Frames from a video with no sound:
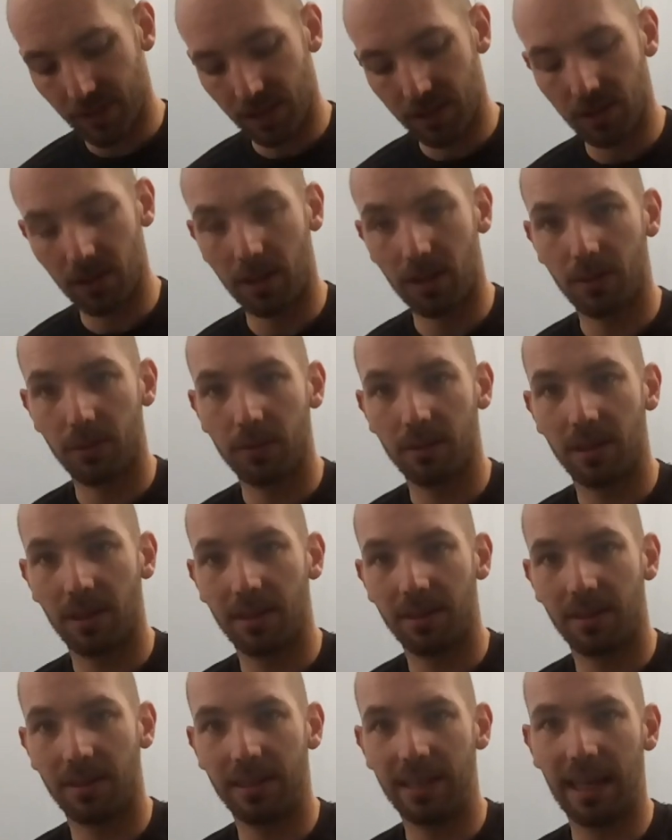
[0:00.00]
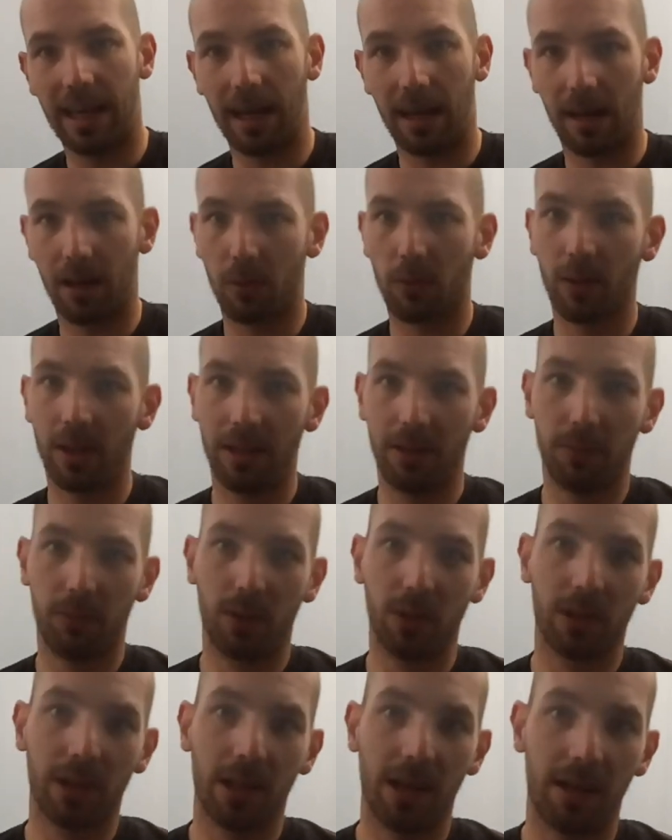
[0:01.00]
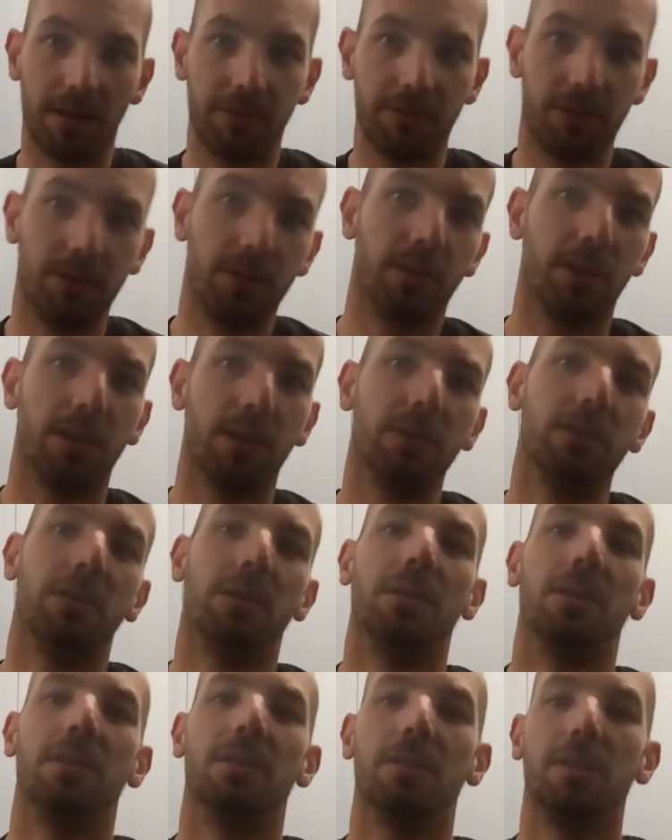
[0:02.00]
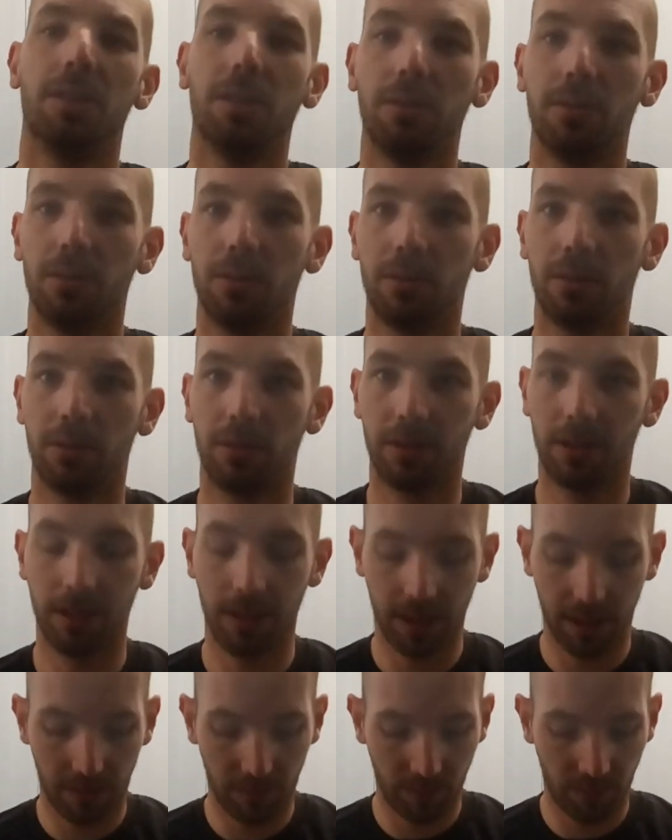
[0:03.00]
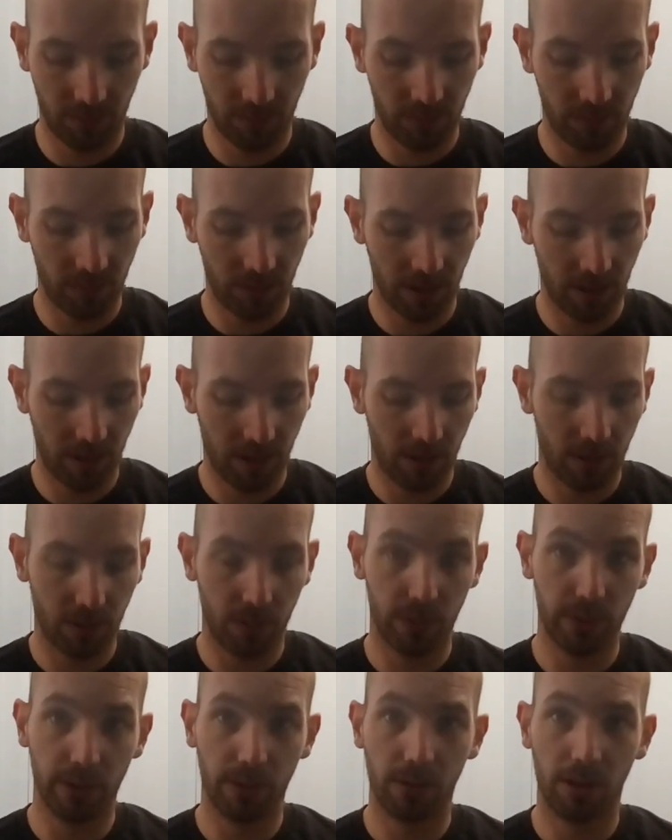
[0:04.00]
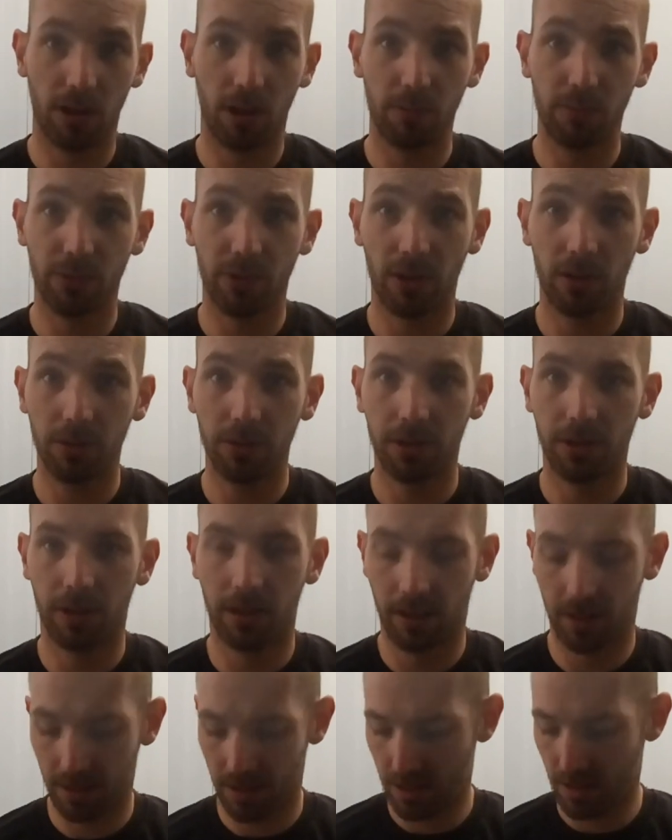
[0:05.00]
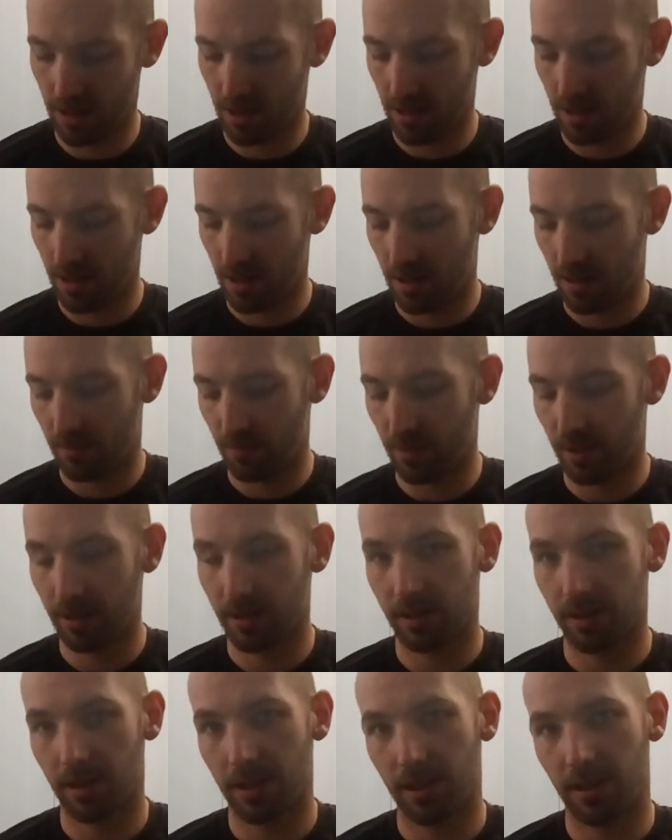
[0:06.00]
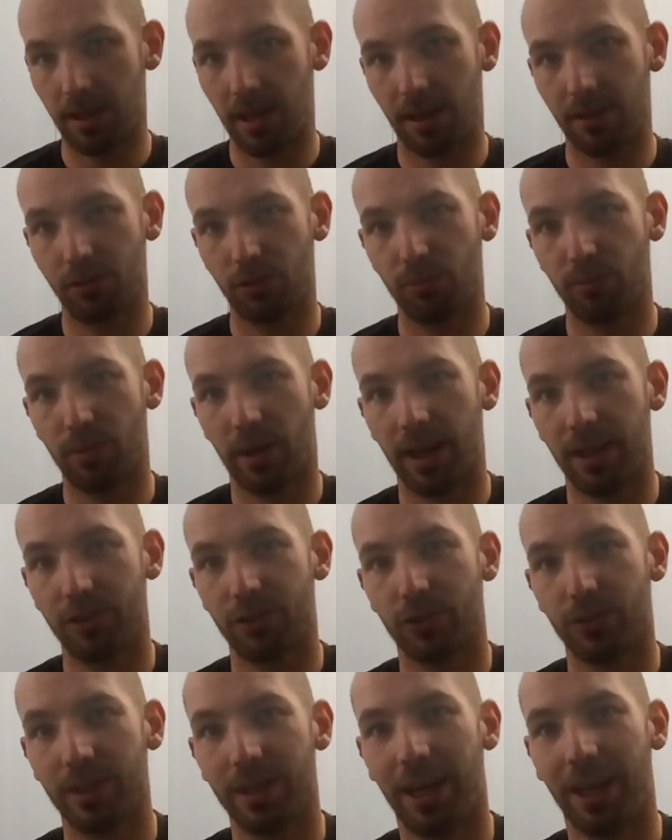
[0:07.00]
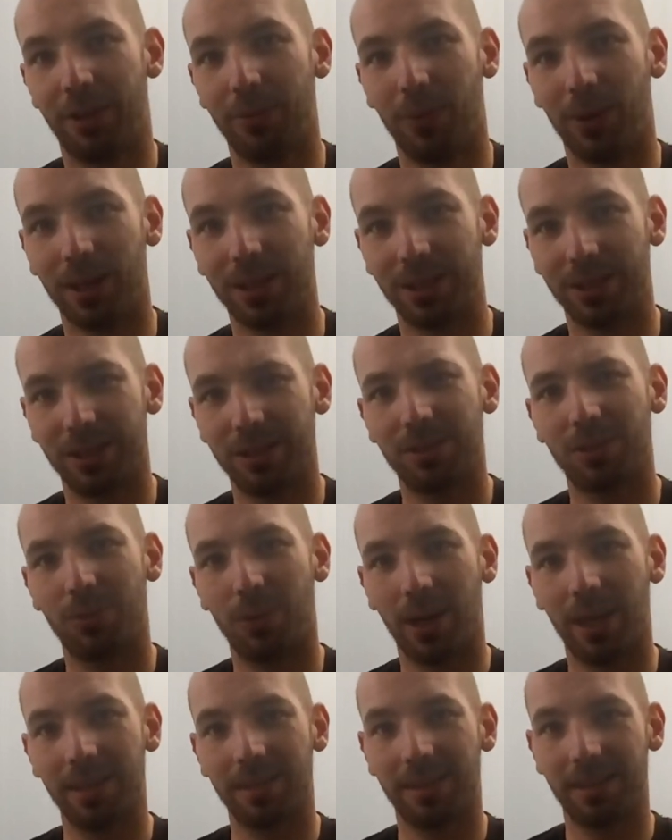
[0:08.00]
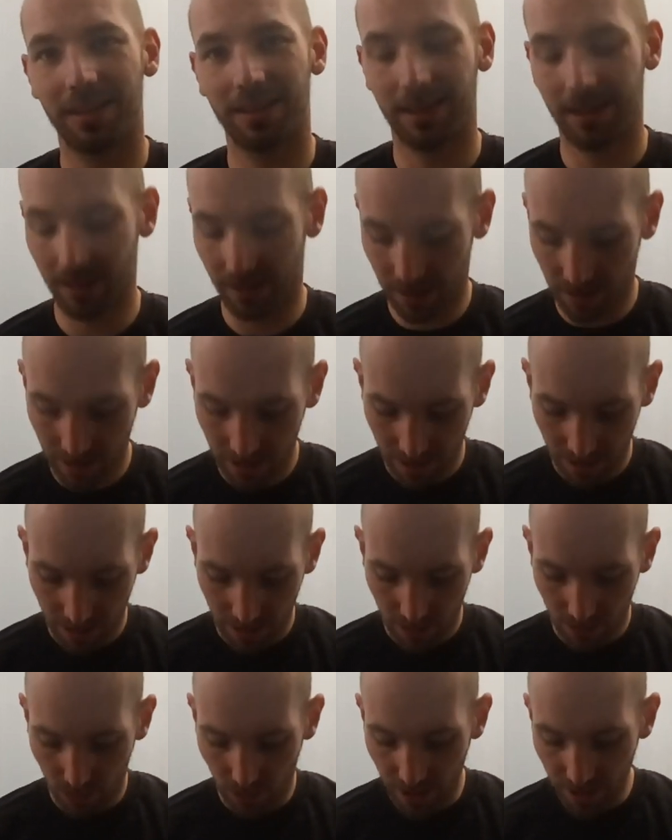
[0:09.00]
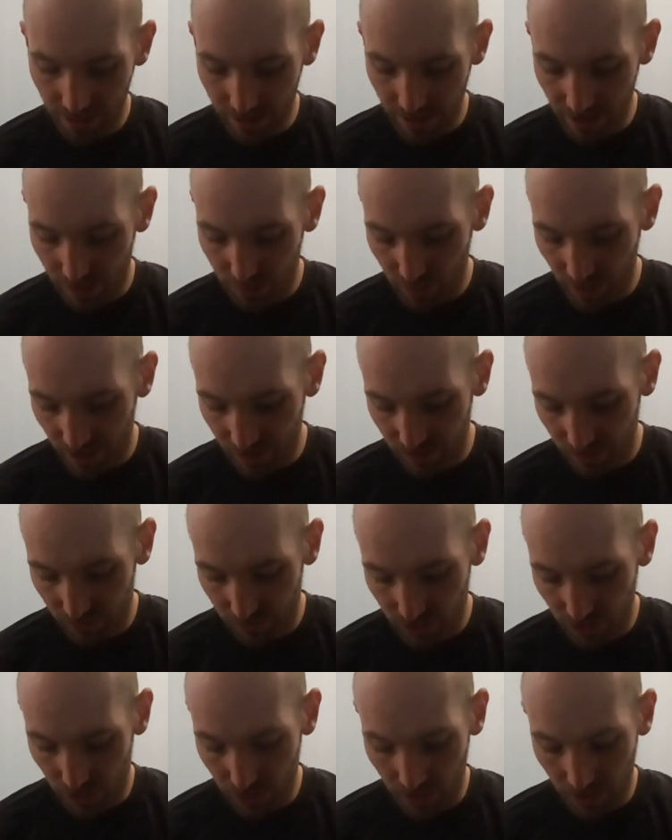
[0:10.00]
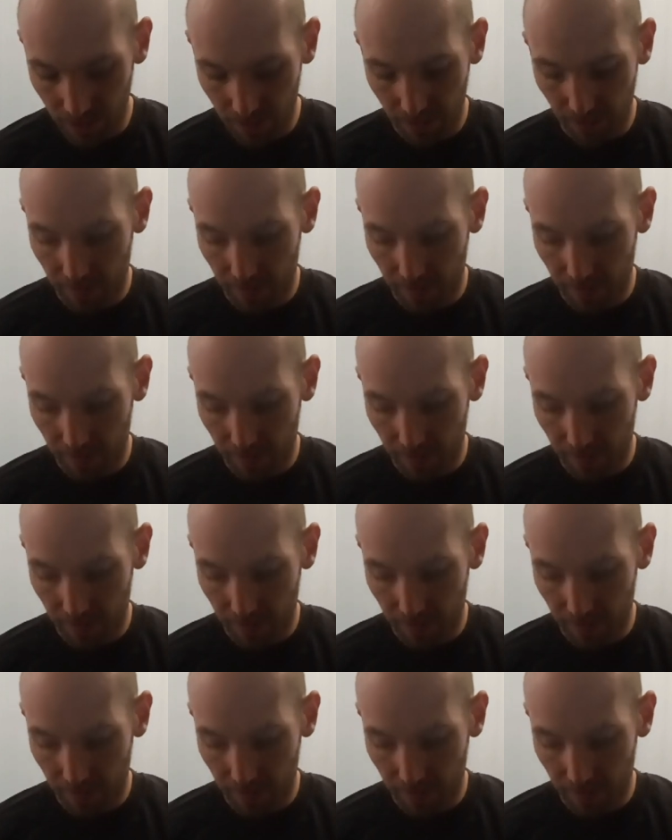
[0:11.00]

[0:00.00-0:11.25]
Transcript: So yeah, I really would love to go to real GoPros, but yeah, to buy three at once is quite an expensive joke.